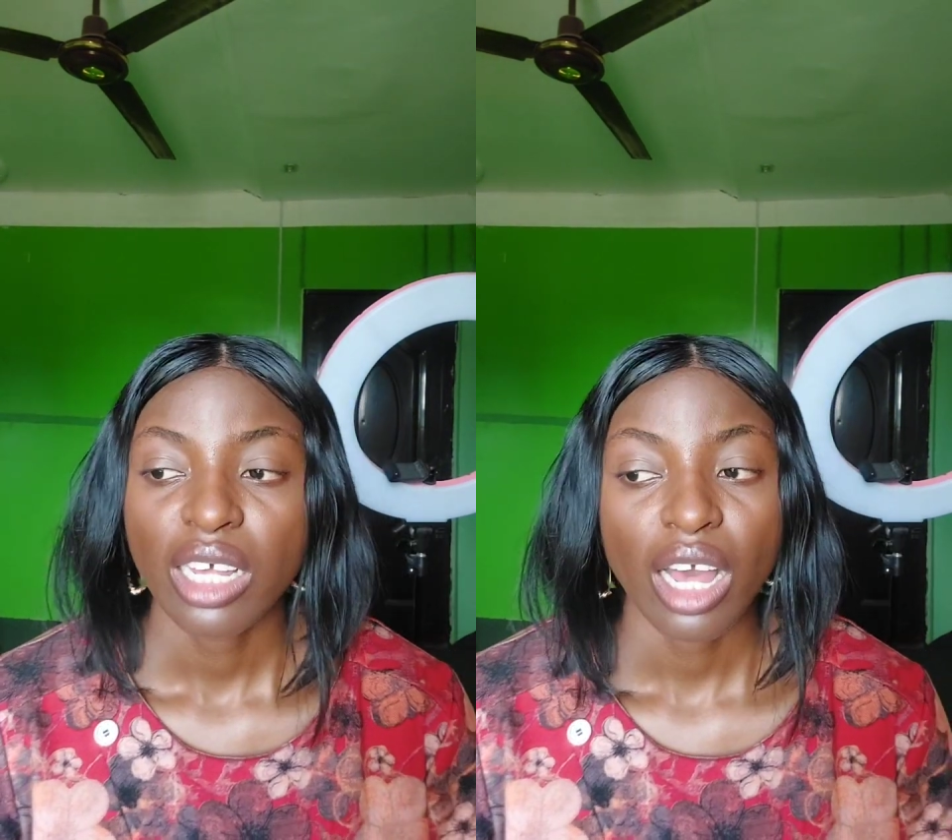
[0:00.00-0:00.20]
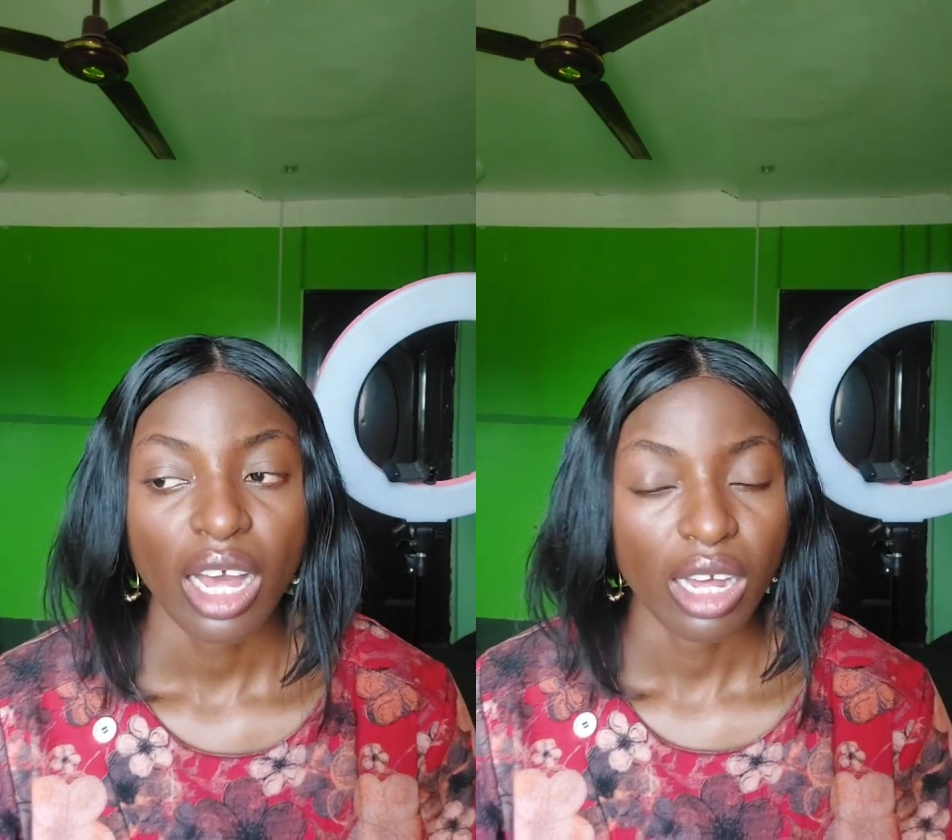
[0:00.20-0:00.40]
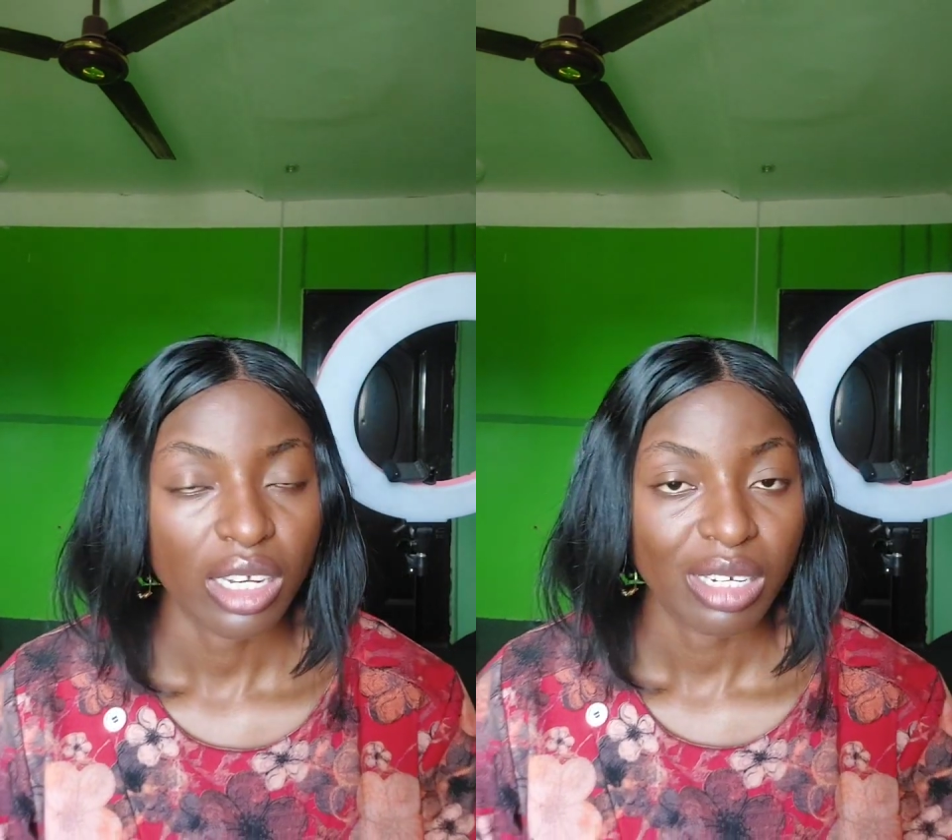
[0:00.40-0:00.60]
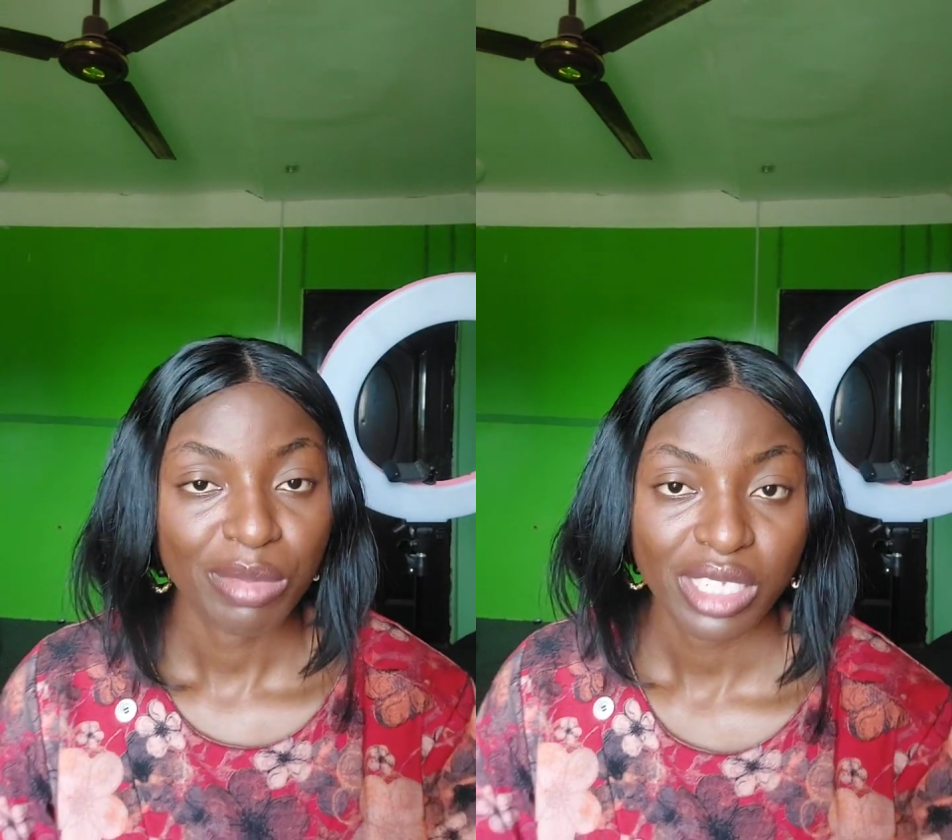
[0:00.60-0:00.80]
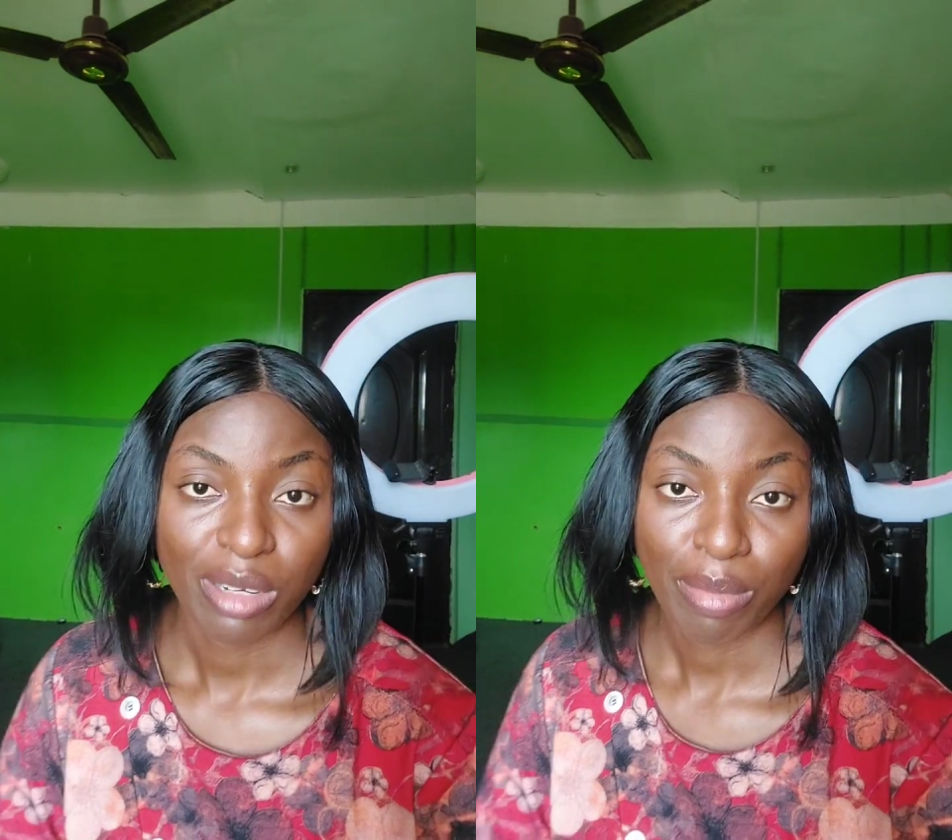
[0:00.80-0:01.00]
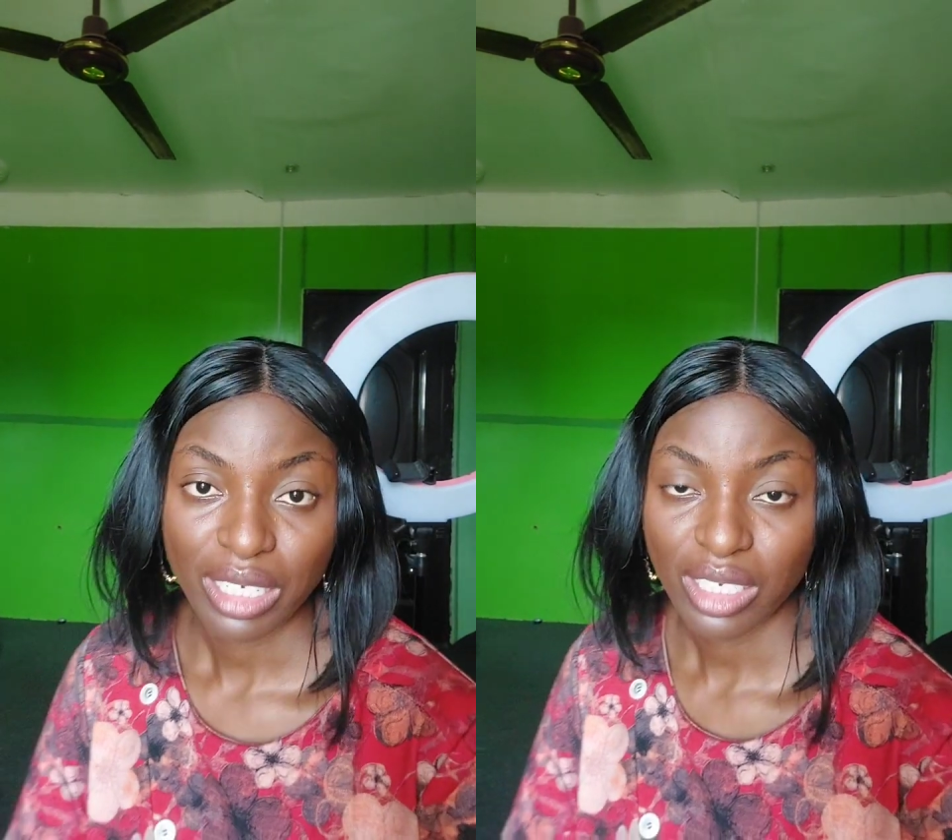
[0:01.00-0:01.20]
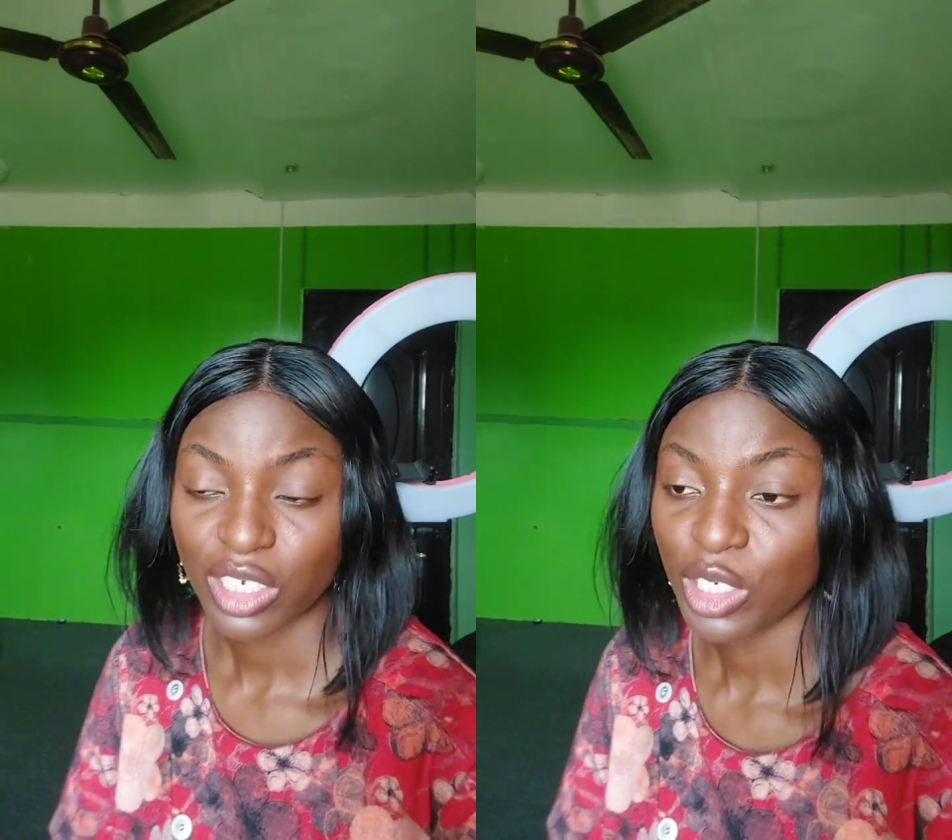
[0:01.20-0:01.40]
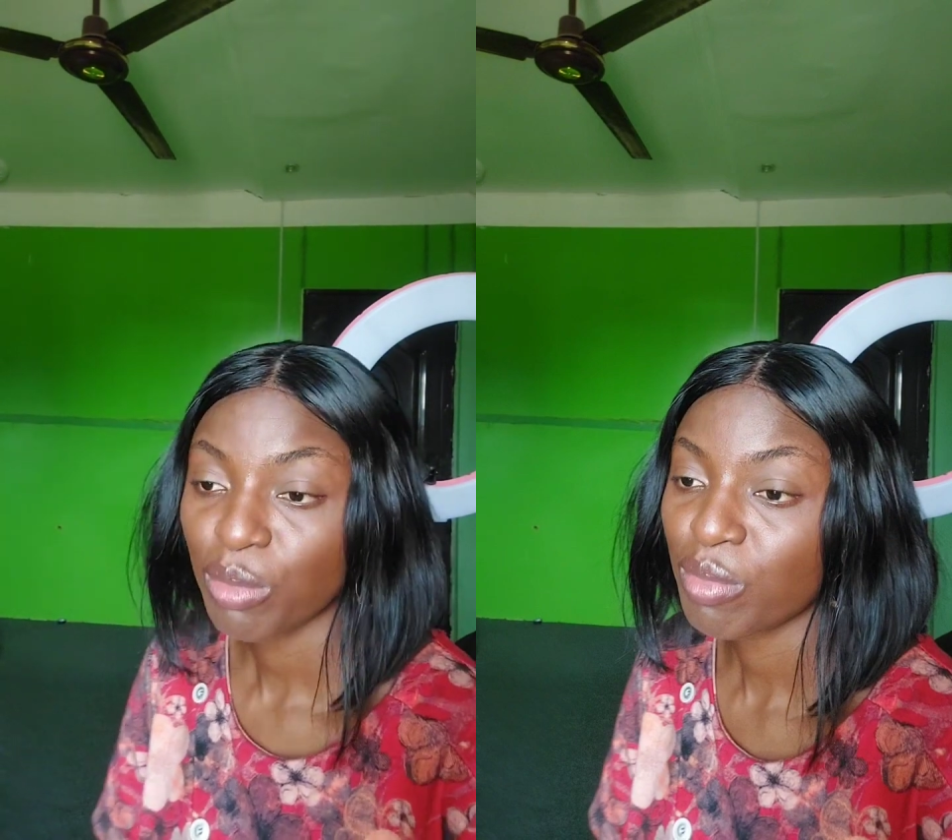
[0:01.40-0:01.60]
limited
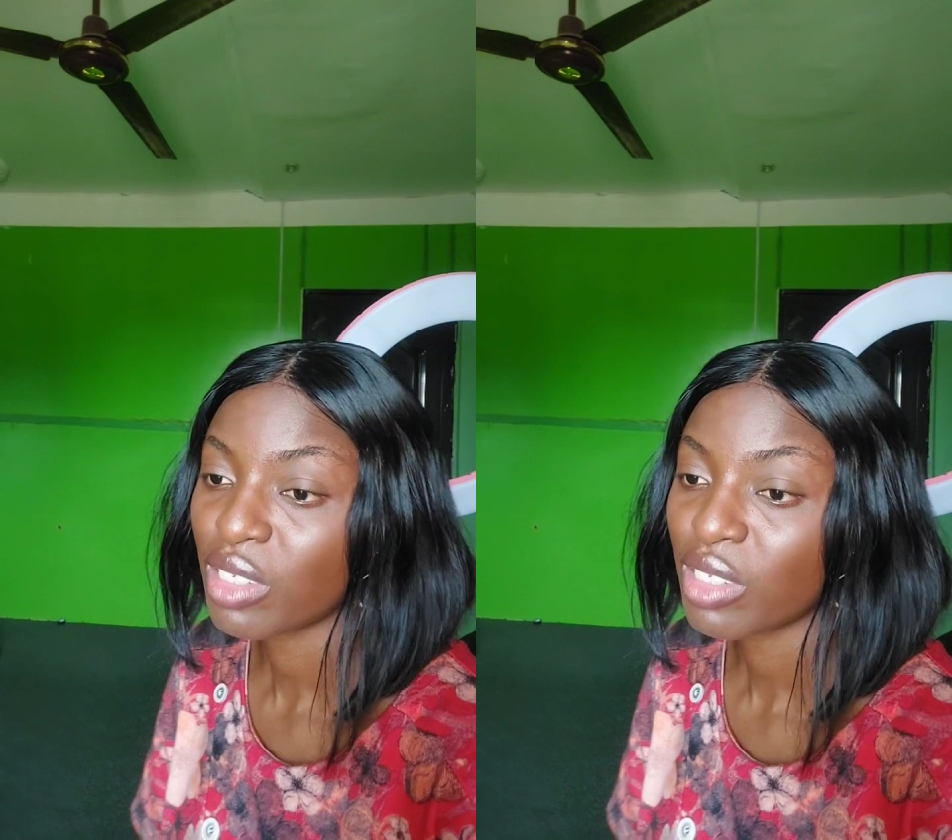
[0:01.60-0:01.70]
partnership,